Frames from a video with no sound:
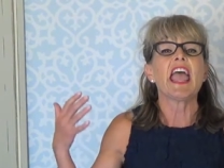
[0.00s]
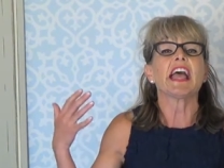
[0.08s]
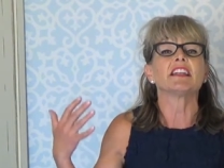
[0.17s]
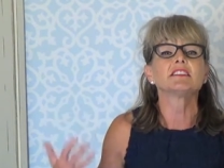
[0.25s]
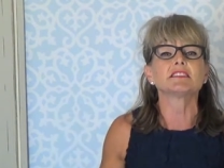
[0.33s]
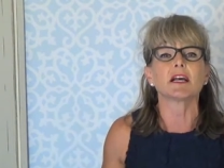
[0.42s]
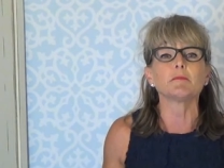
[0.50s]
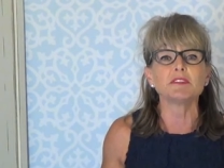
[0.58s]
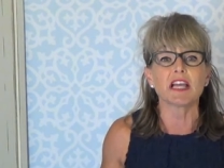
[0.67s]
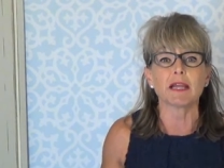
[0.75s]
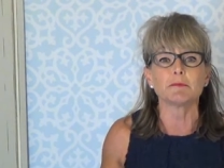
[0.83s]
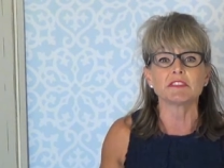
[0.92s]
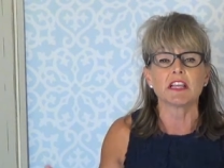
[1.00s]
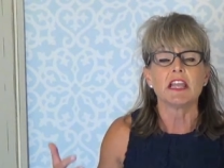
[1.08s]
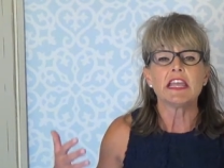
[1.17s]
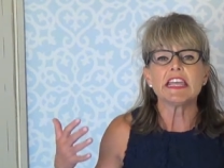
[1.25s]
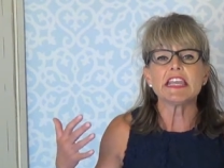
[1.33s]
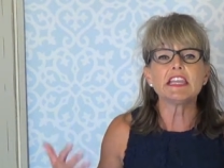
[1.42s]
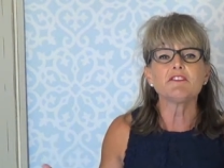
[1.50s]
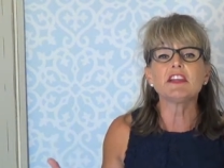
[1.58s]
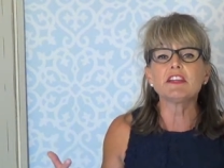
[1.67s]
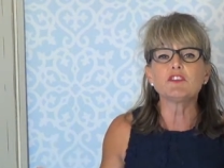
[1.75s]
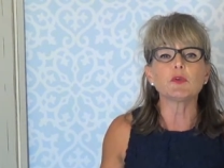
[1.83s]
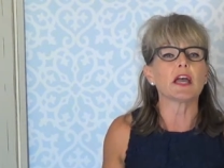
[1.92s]
And sometimes,
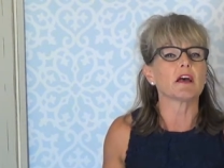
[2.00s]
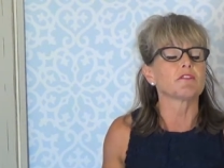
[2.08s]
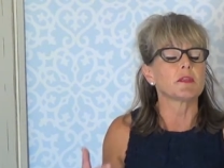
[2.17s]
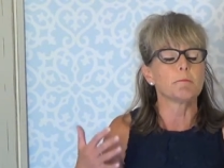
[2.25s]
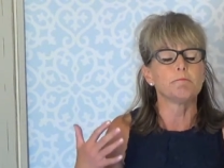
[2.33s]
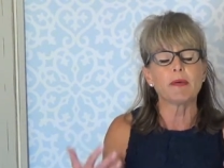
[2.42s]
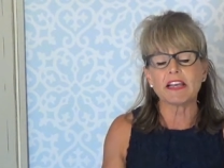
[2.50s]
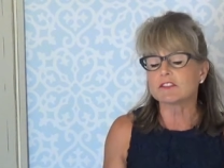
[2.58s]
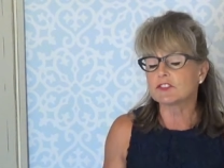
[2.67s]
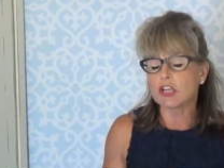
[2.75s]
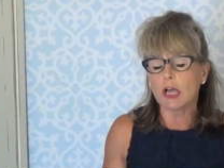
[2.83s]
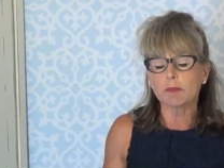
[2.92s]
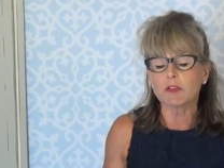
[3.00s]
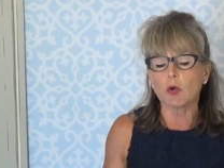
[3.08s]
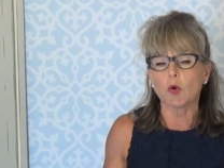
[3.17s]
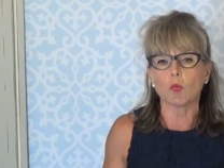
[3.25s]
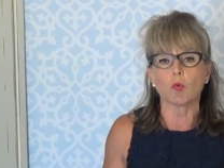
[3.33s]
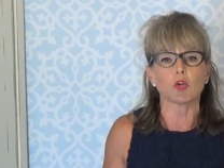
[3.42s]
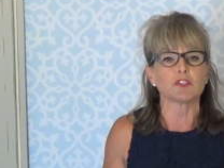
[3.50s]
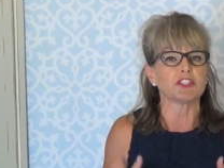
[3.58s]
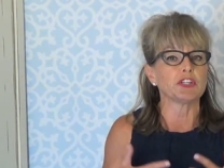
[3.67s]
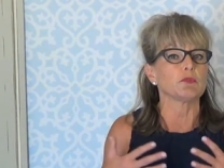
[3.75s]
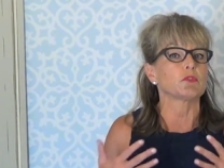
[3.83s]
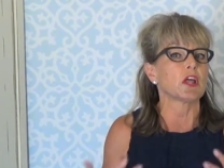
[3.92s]
even if you have the best job in the whole world
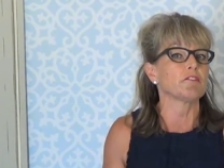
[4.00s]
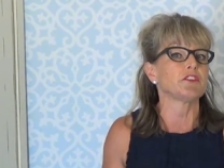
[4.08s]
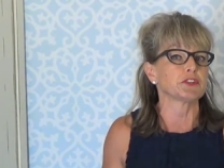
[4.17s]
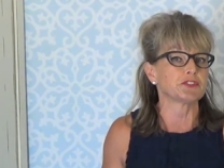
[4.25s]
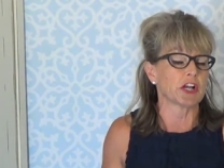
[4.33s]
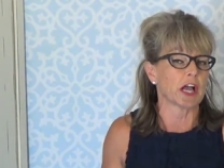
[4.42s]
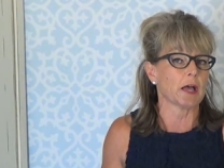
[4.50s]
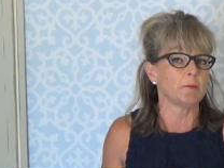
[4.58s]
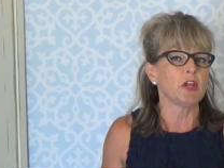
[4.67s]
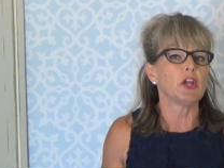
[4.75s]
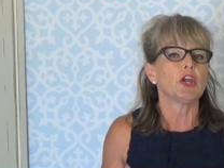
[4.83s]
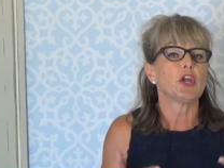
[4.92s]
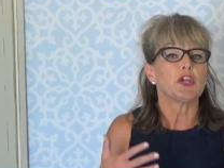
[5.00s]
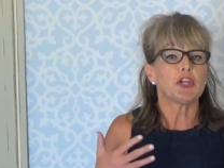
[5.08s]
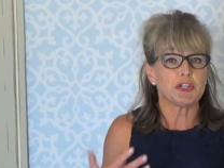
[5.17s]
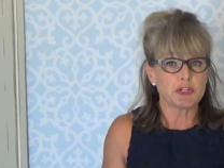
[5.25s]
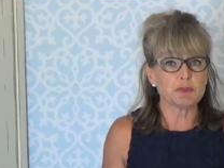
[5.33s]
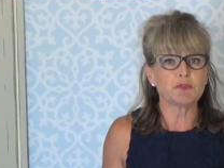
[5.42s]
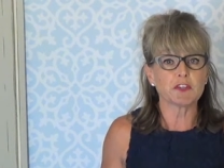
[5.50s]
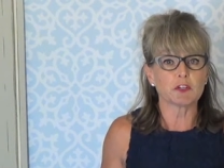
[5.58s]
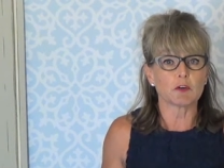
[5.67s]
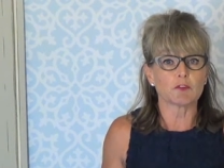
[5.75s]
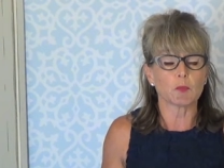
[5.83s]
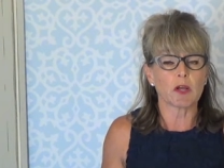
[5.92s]
and you love your job and you feel
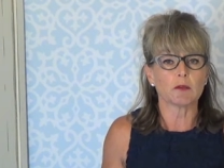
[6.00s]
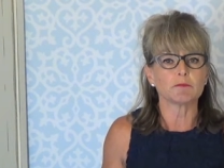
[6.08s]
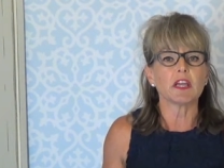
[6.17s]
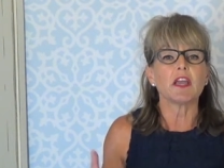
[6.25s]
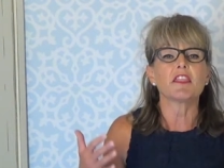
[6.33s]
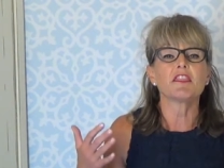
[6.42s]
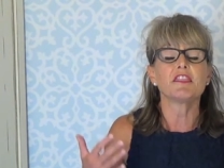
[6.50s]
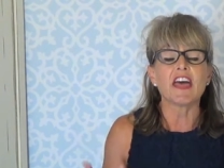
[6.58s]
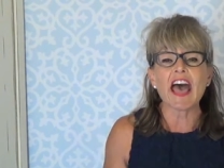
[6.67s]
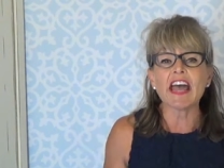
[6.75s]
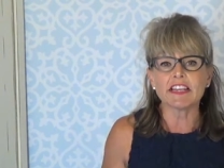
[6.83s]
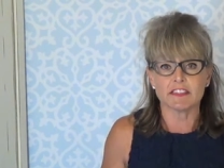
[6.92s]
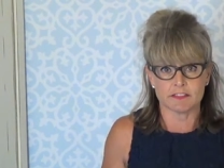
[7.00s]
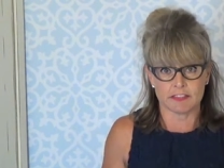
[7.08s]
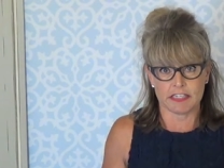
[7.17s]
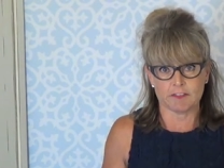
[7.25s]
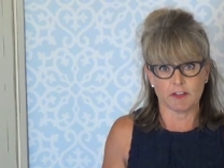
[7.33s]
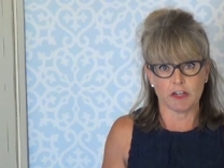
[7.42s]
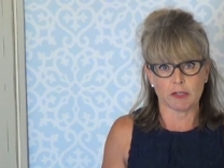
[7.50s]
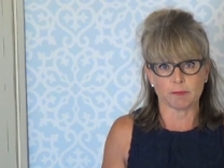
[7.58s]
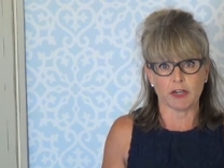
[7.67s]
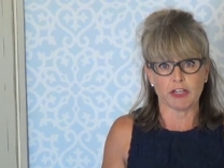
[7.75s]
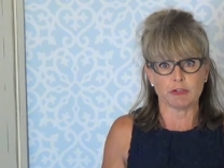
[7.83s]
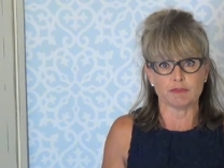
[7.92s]
overwhelmed, that isn't even going to
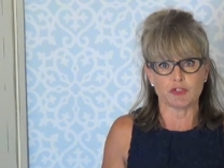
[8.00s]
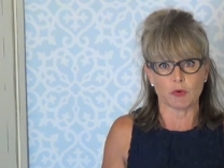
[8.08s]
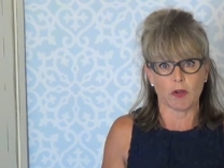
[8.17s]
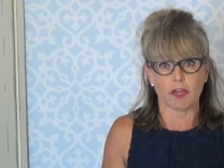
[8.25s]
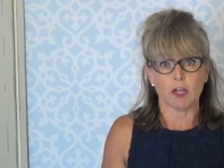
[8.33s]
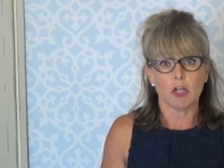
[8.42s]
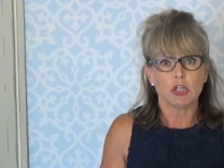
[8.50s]
bring you joy.